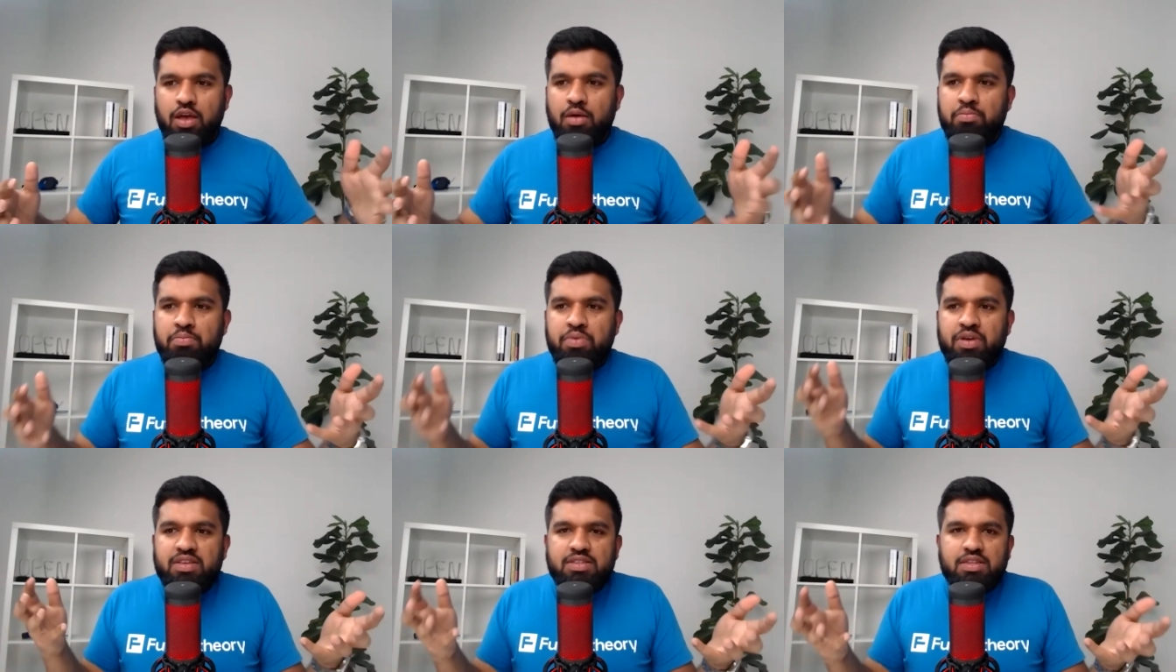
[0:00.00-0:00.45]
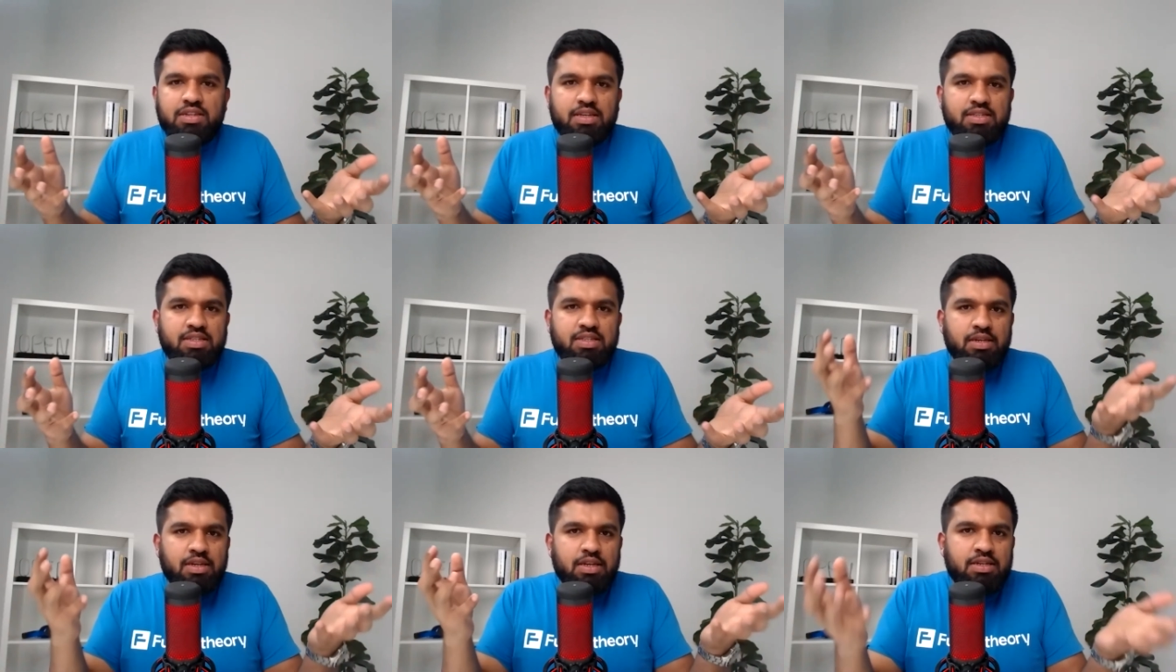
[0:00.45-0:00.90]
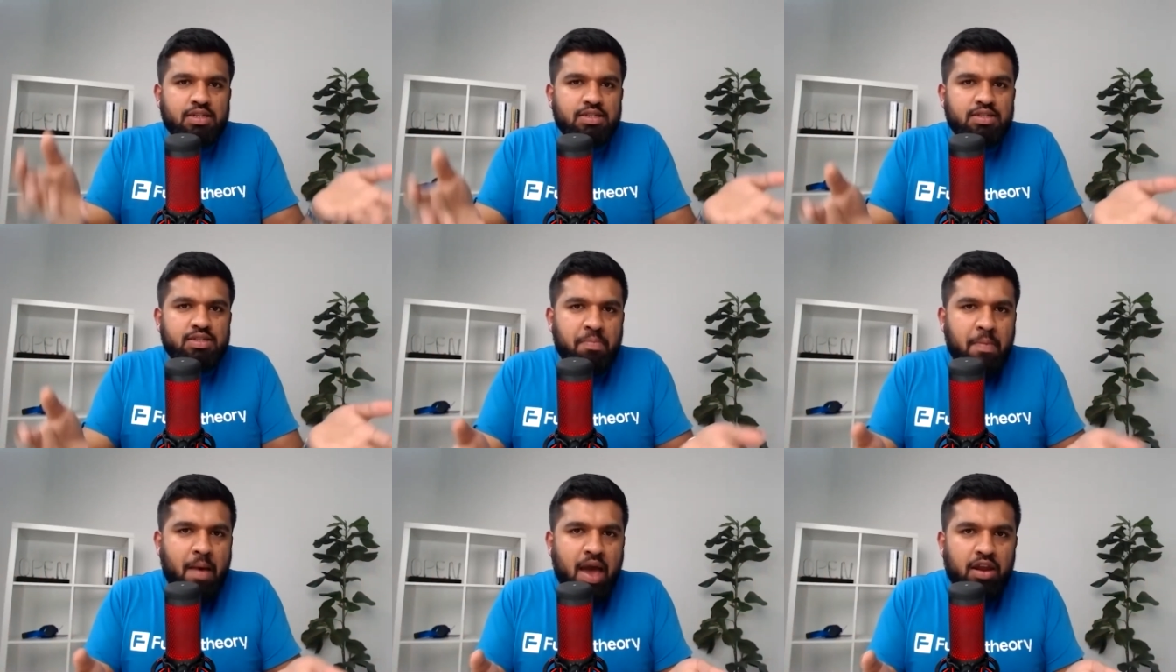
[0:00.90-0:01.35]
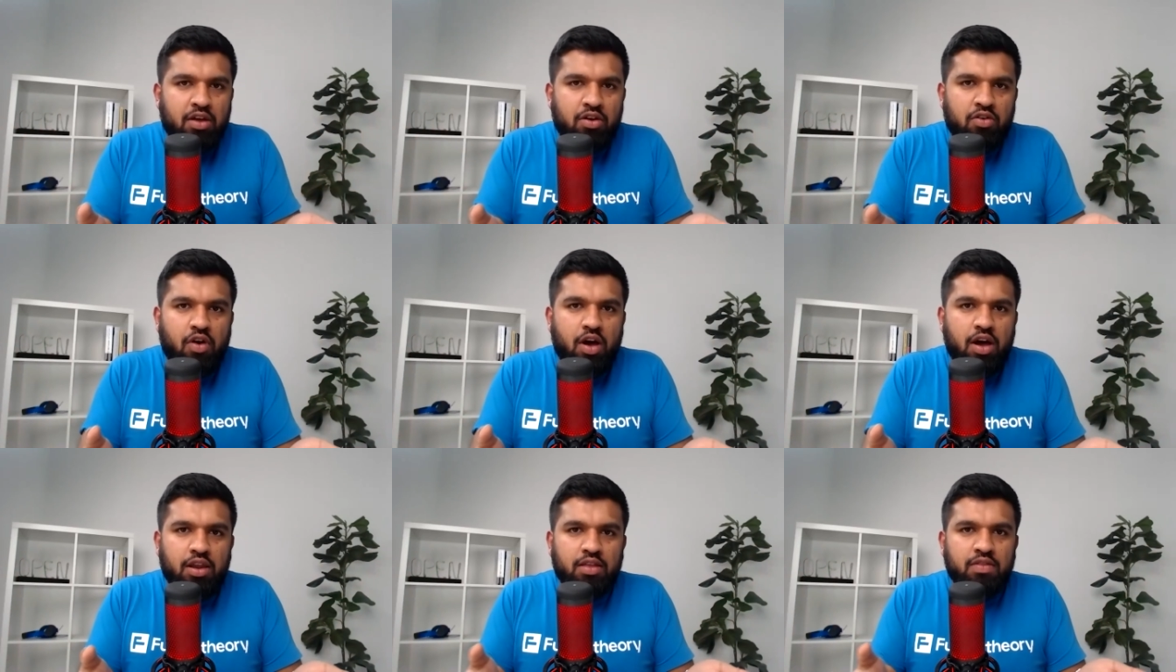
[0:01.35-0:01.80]
because it doesn't matter,
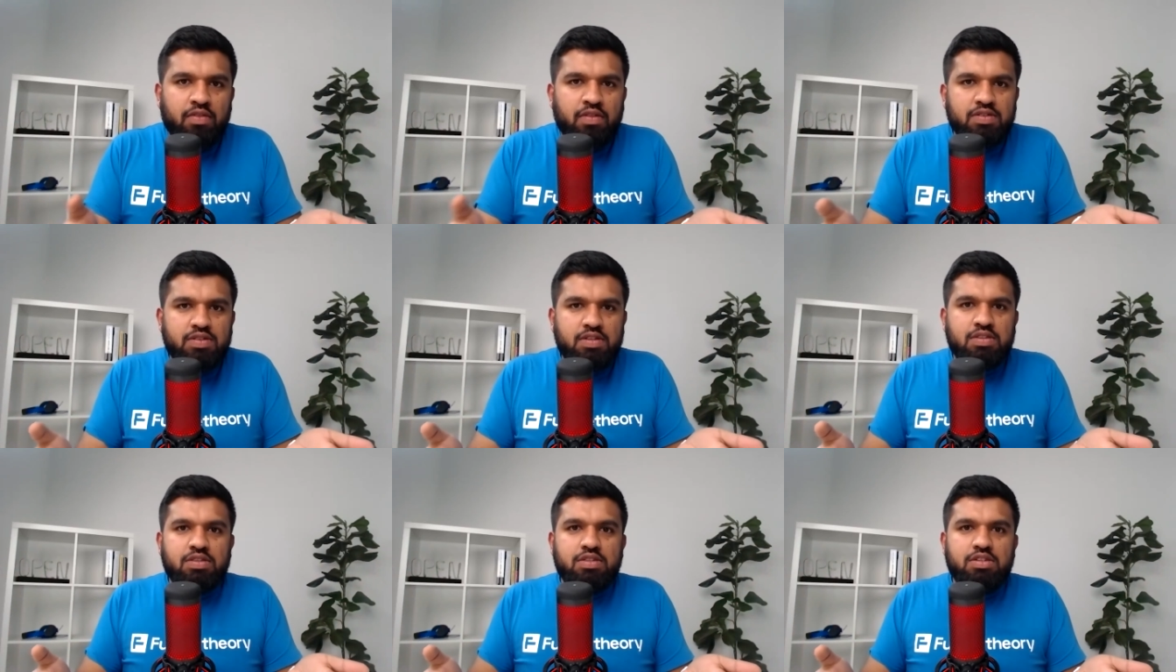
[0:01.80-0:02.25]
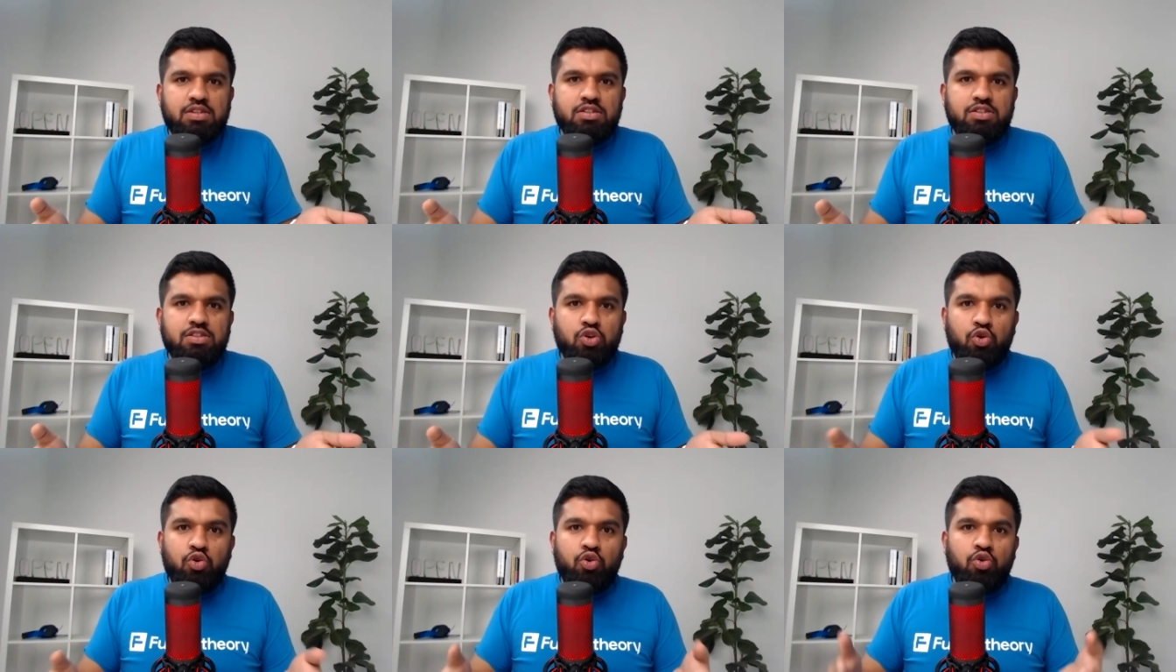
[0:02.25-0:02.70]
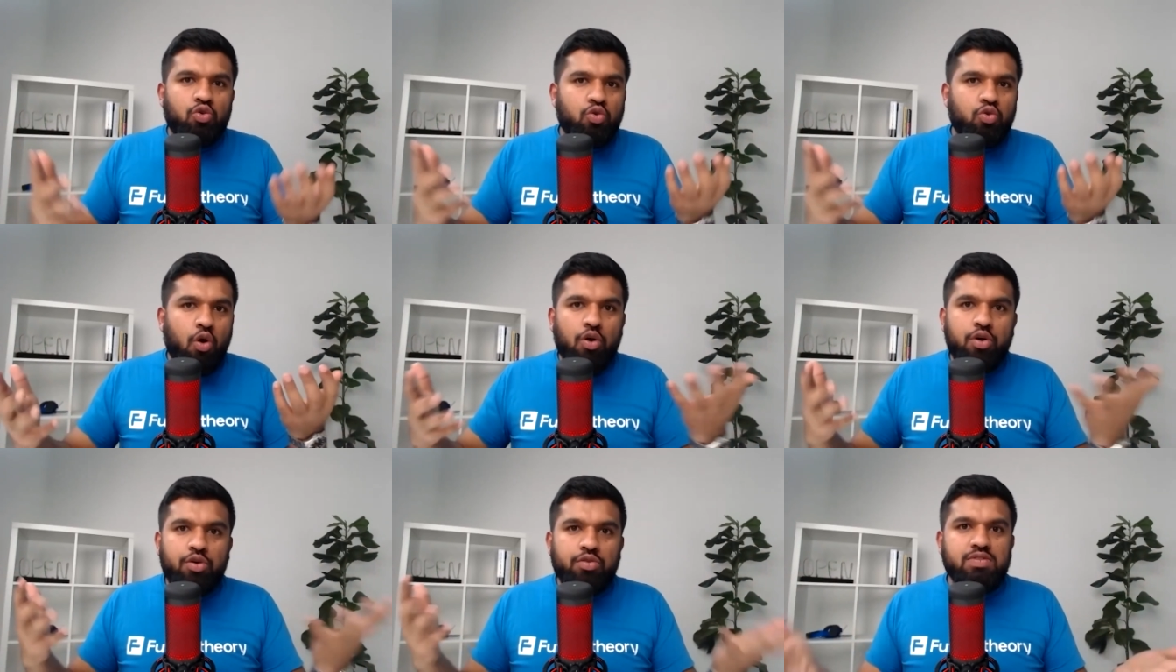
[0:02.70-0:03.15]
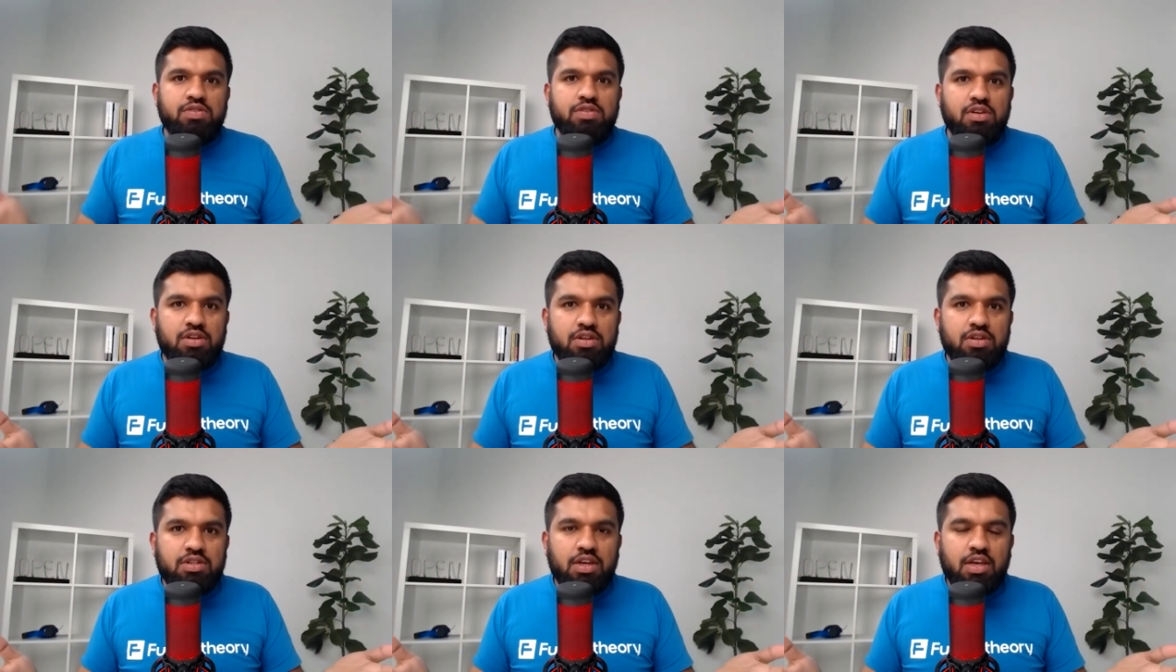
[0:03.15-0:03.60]
right? In this instance, who owns
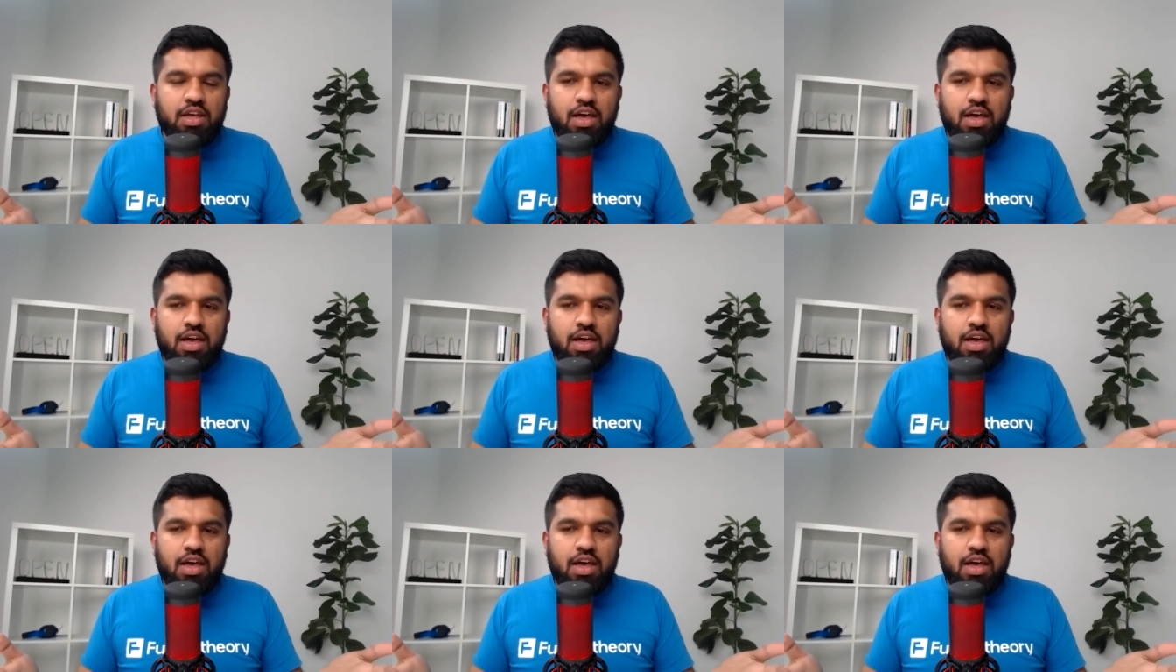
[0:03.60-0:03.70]
it.